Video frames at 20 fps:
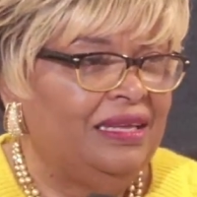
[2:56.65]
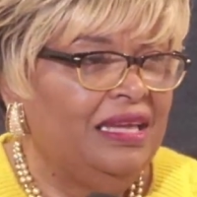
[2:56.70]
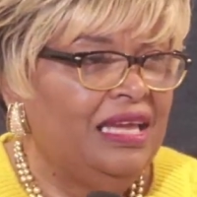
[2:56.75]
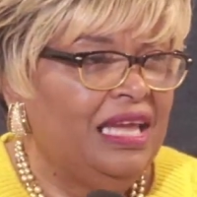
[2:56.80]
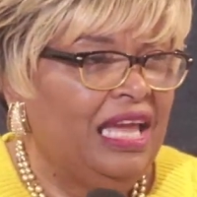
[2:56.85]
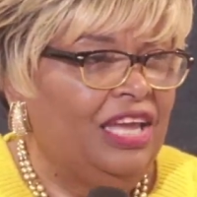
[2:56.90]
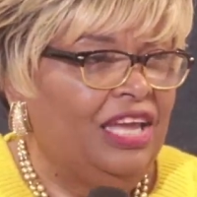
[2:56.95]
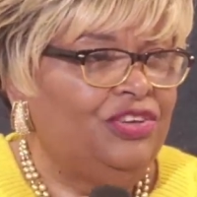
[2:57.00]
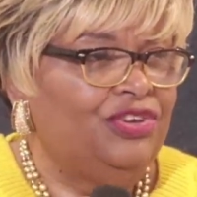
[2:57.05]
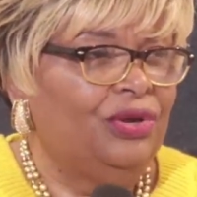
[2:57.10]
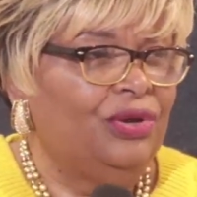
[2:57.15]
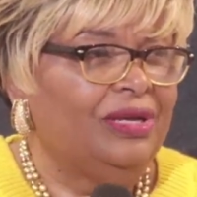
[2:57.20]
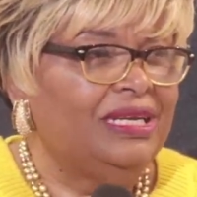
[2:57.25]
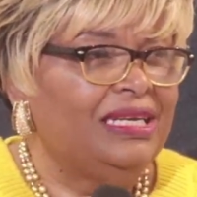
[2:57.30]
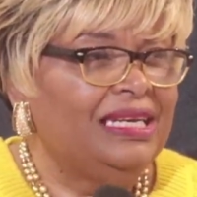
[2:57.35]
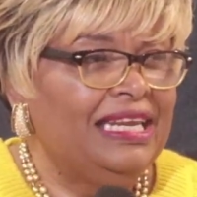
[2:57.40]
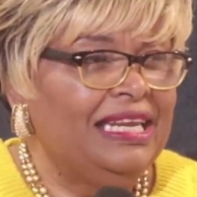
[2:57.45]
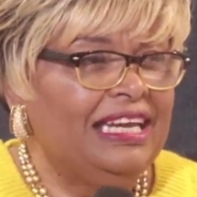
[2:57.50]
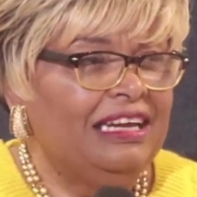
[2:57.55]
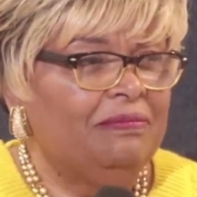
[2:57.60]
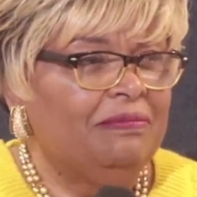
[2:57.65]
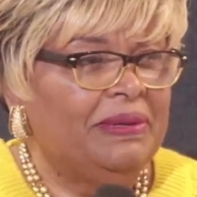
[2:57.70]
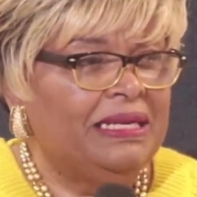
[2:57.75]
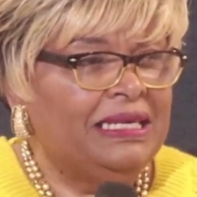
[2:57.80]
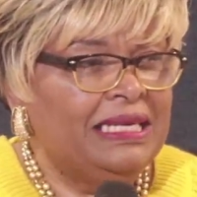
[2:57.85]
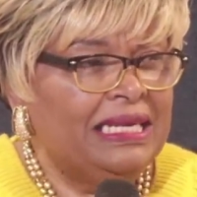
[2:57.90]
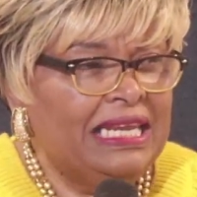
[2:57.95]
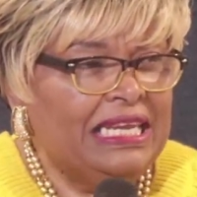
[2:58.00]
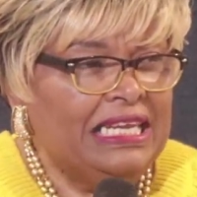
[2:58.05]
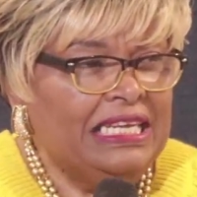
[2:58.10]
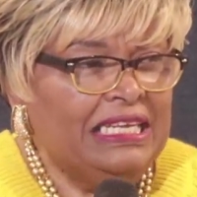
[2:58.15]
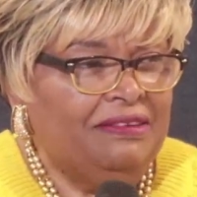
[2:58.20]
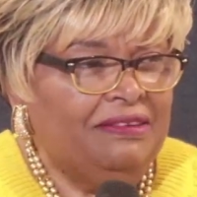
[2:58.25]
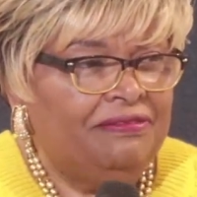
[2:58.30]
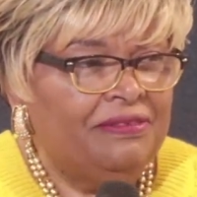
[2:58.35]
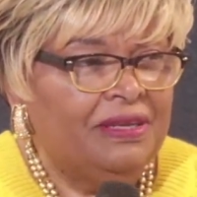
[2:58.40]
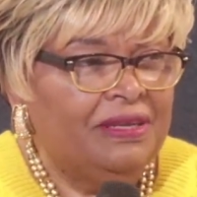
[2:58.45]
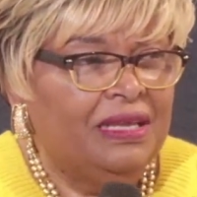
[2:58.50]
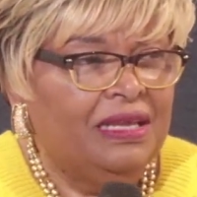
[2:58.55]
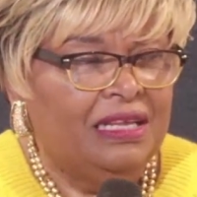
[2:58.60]
And you'll live beneath
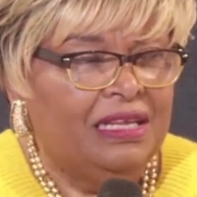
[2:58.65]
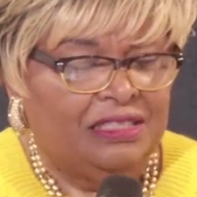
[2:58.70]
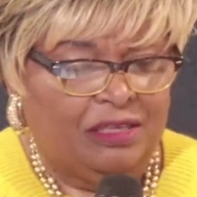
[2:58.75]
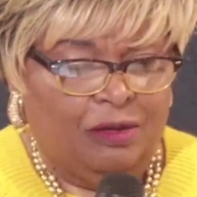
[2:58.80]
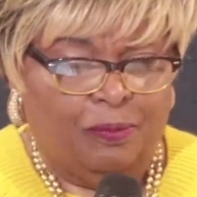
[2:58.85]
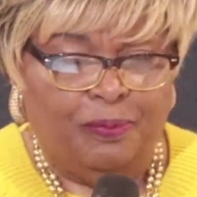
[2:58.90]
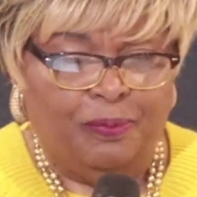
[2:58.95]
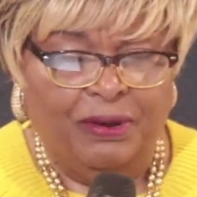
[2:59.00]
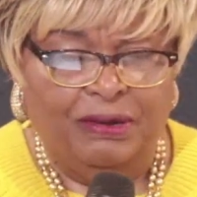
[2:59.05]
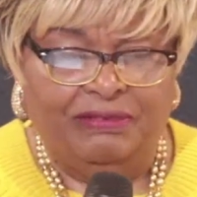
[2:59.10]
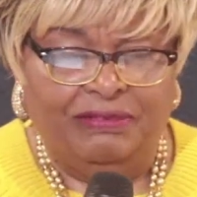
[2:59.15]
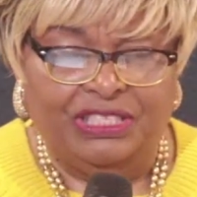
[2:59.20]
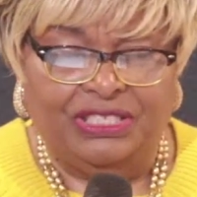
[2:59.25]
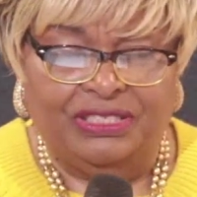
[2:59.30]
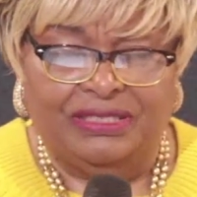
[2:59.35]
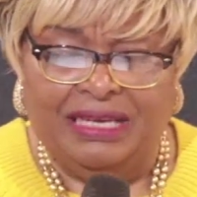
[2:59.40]
the privileges.